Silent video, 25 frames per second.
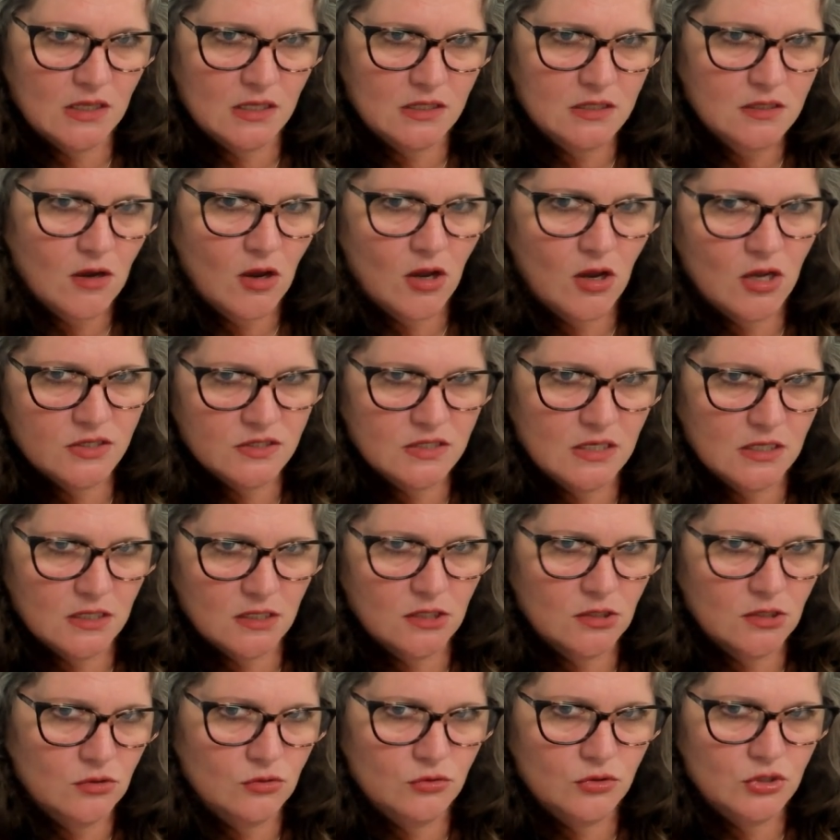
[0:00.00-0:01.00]
that's causing
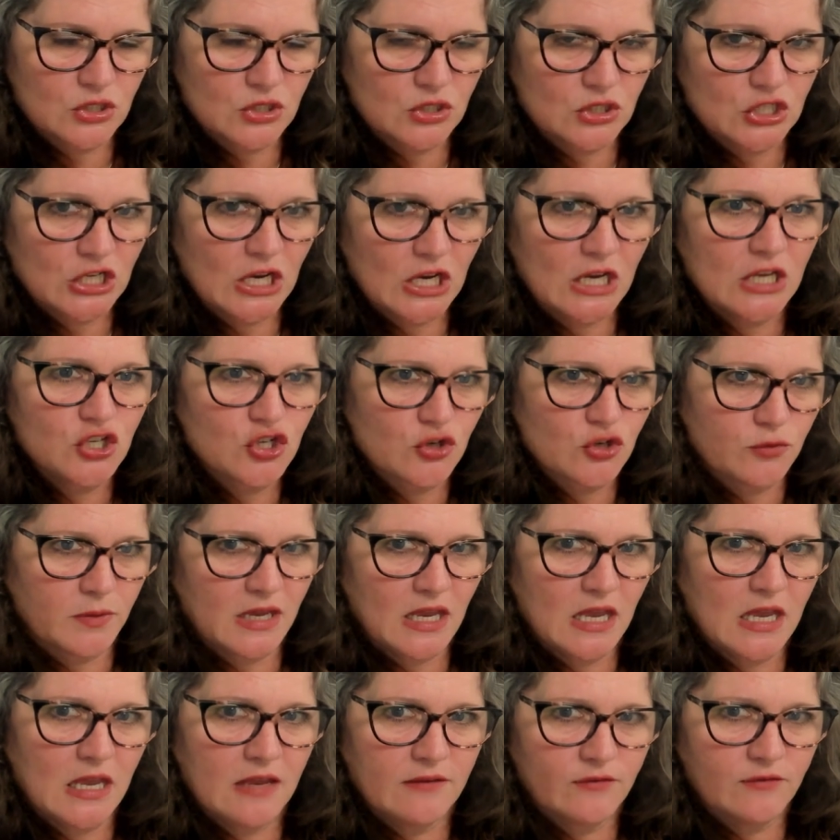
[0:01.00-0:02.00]
you to change your
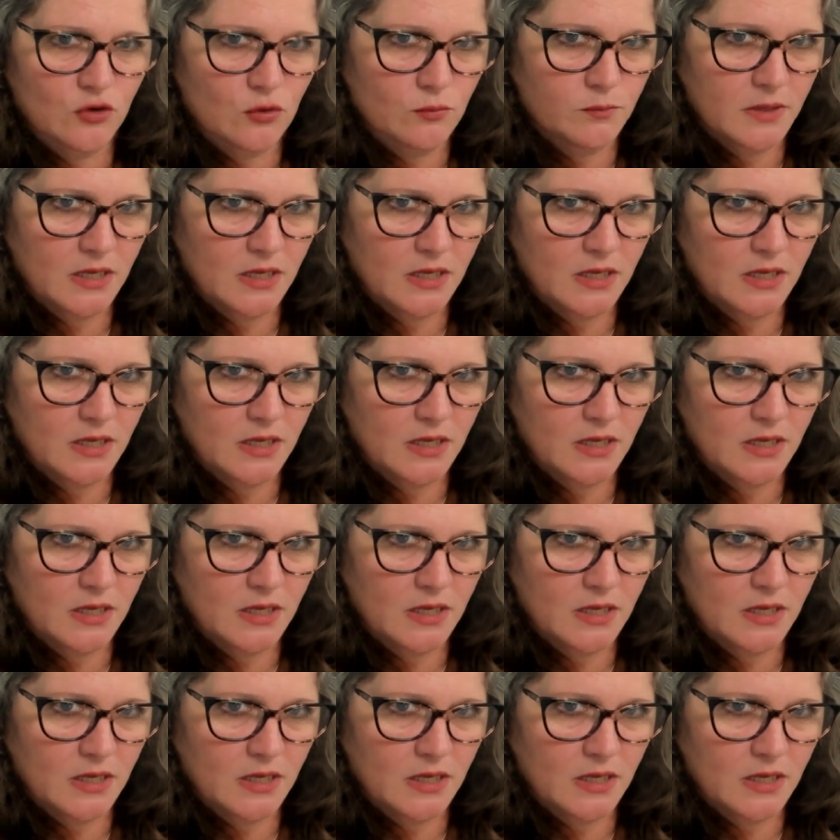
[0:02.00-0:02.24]
behavior